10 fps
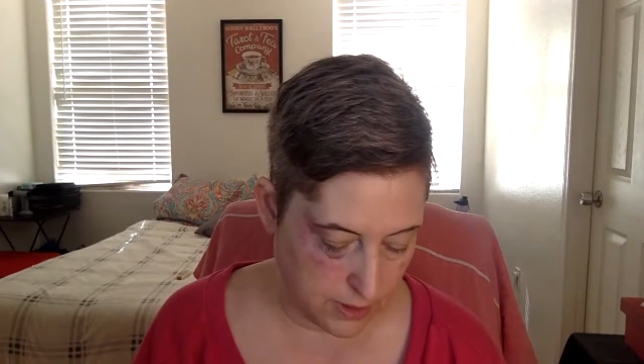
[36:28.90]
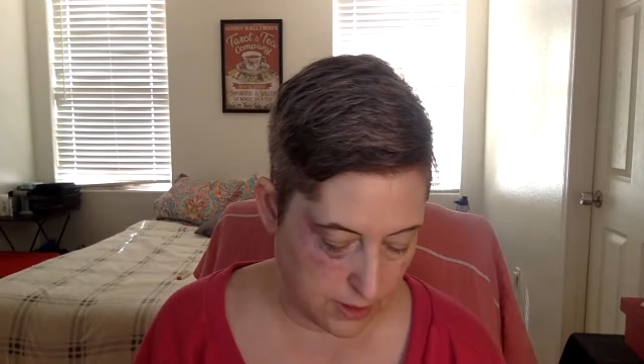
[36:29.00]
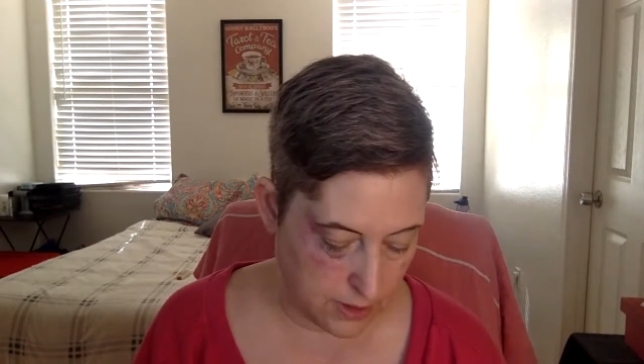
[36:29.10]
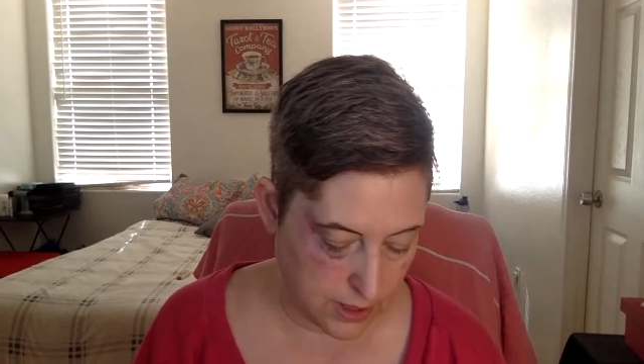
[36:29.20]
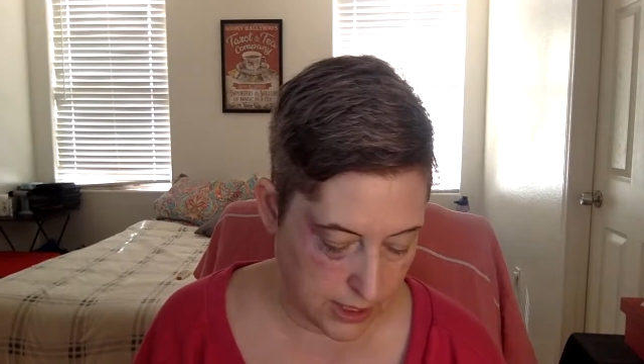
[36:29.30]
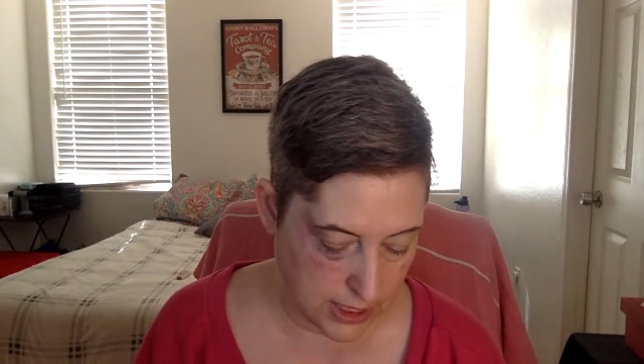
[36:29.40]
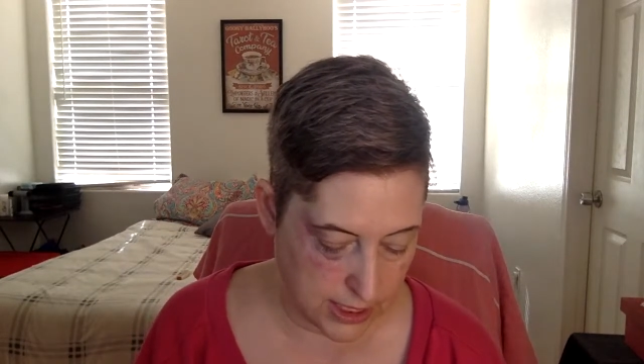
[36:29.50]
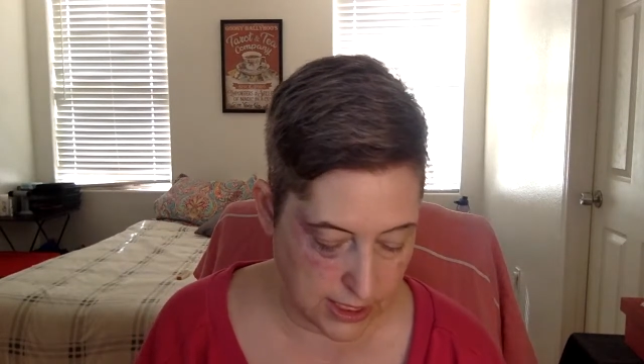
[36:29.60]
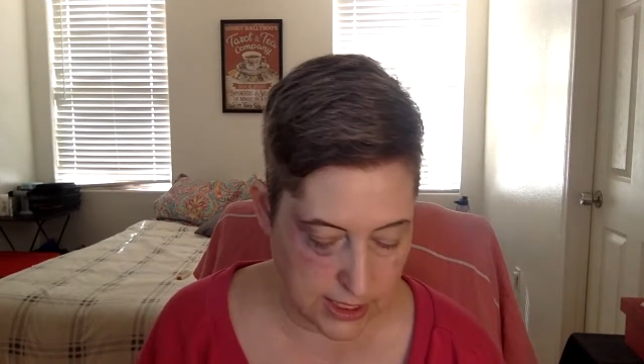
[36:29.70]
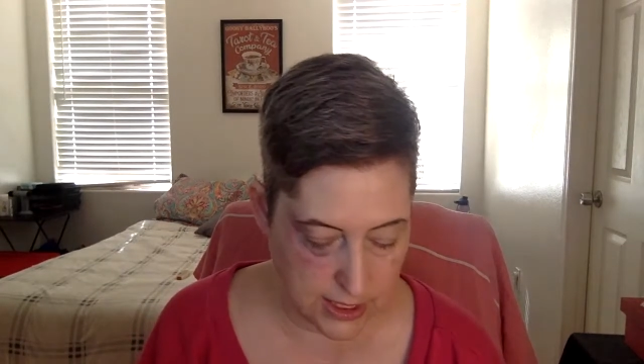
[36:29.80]

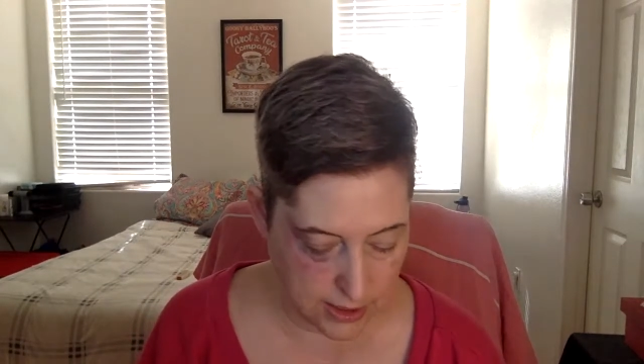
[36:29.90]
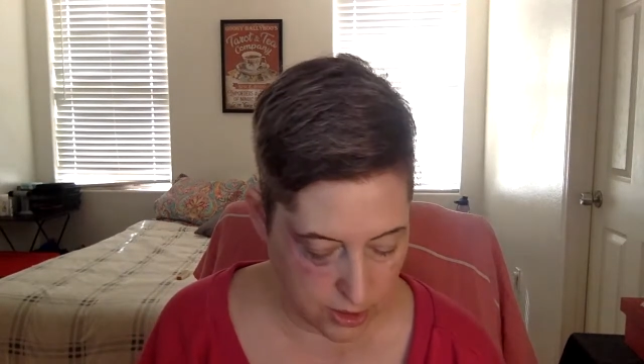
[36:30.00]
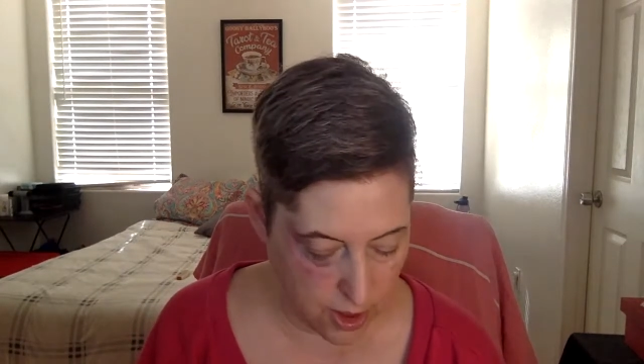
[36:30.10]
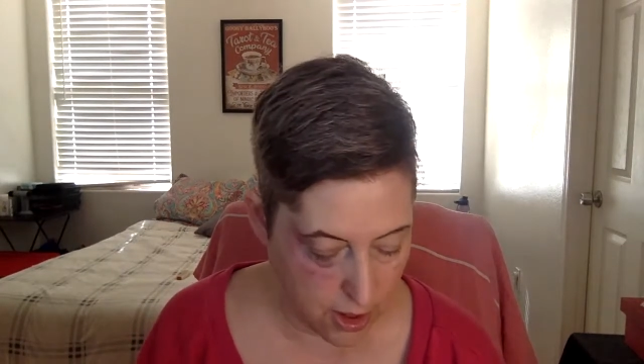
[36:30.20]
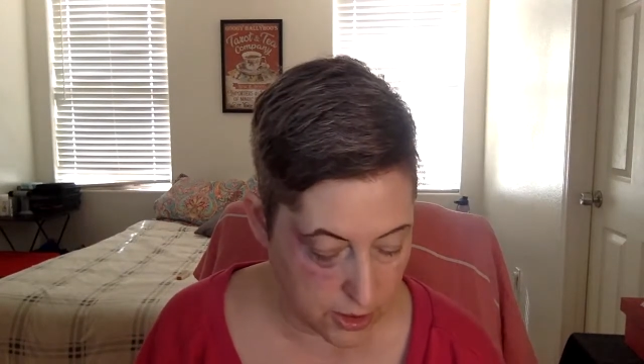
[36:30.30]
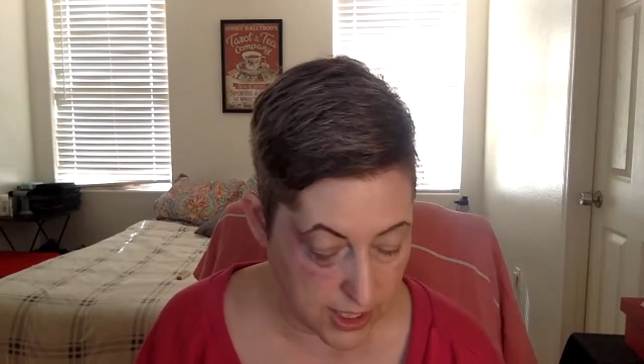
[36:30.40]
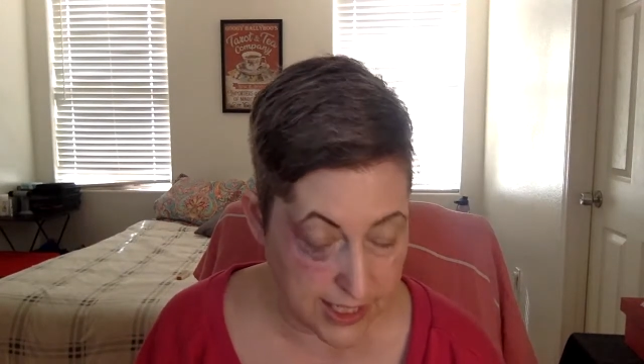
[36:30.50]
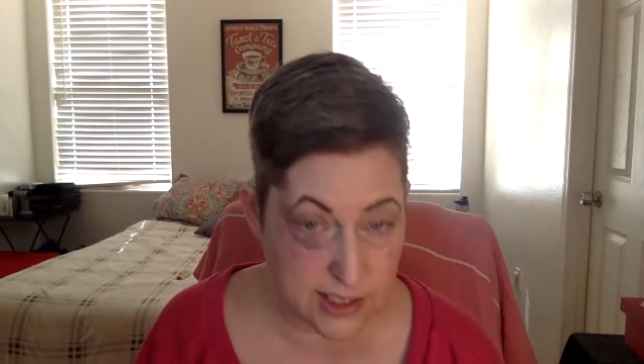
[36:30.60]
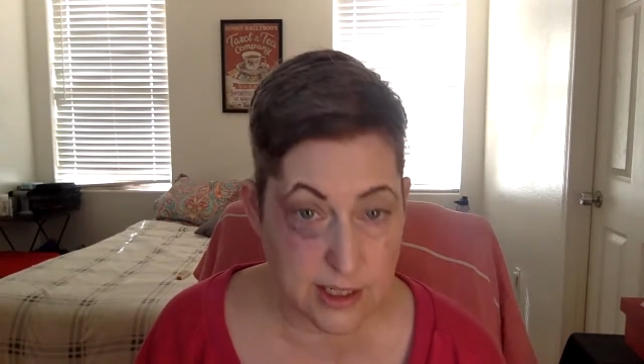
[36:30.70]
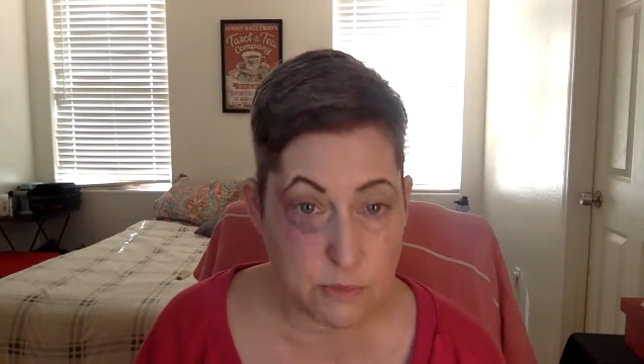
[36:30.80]
songs like
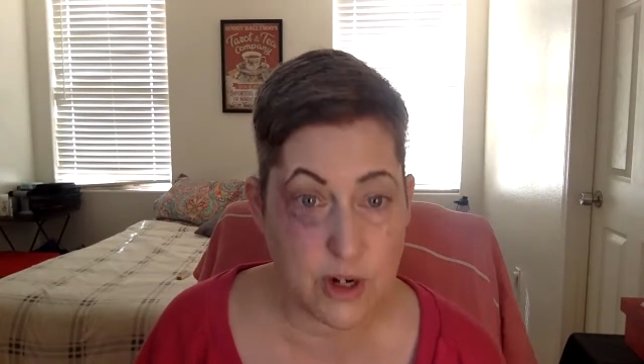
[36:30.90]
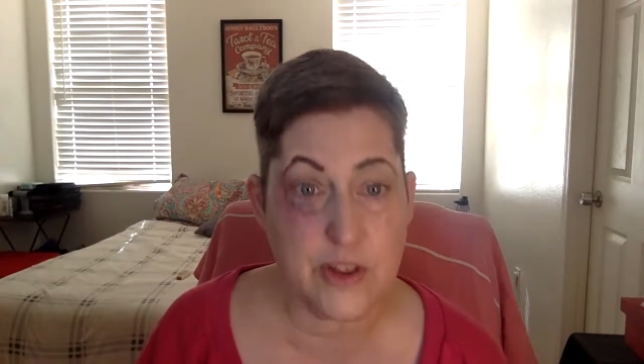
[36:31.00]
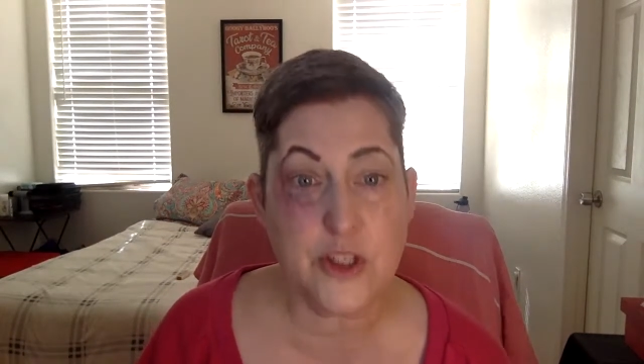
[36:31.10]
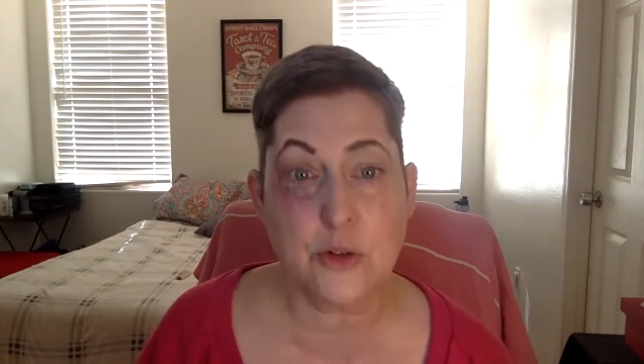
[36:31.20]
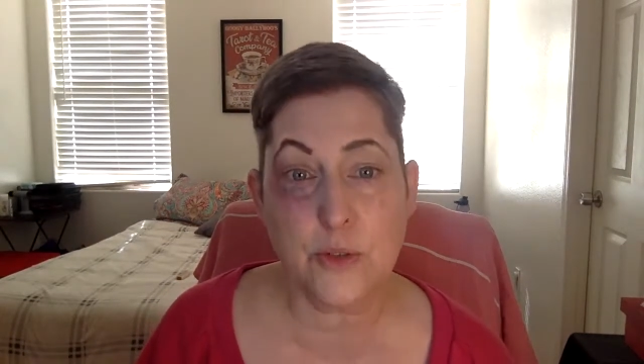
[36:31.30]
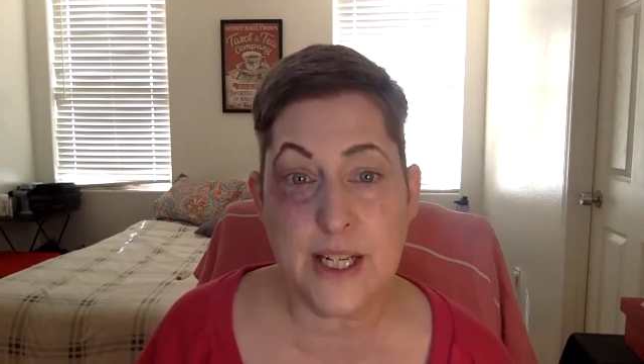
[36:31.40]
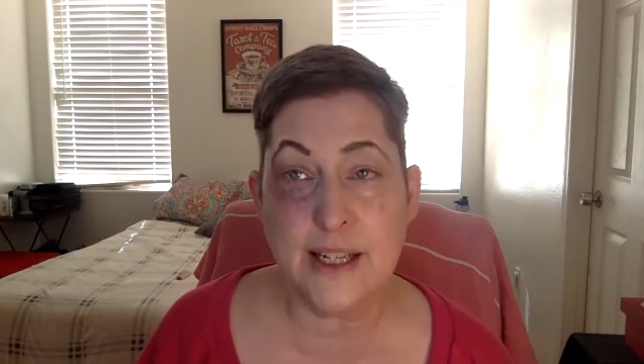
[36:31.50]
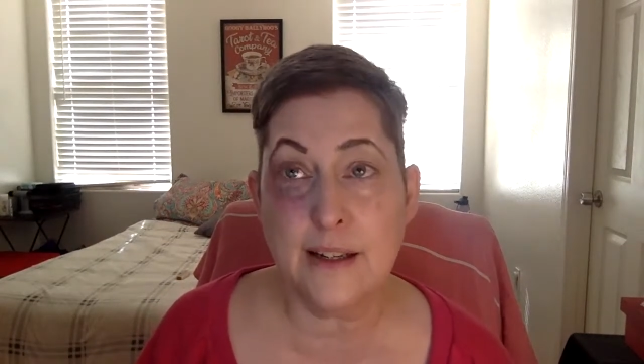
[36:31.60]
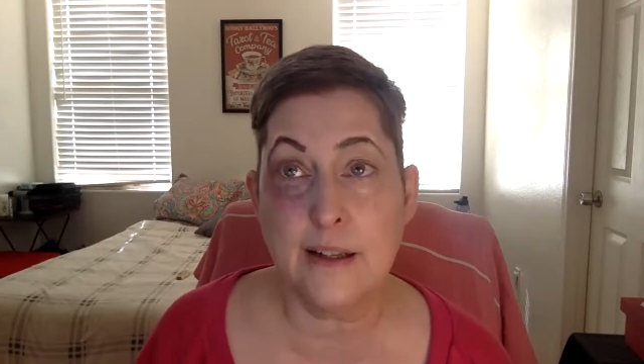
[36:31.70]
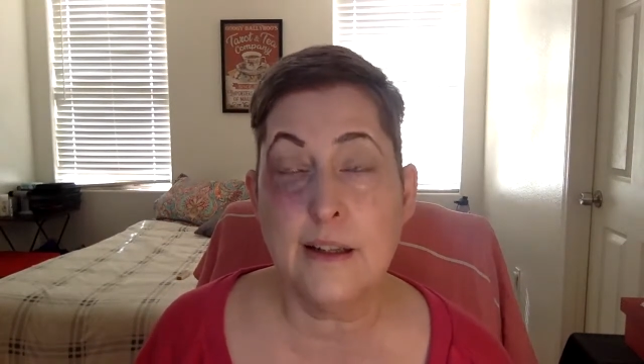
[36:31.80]
Somewhere That's
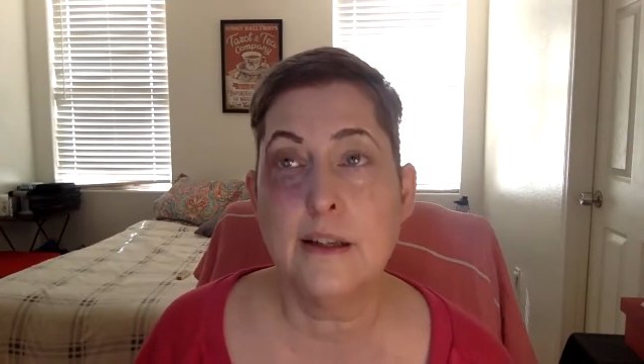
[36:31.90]
Green,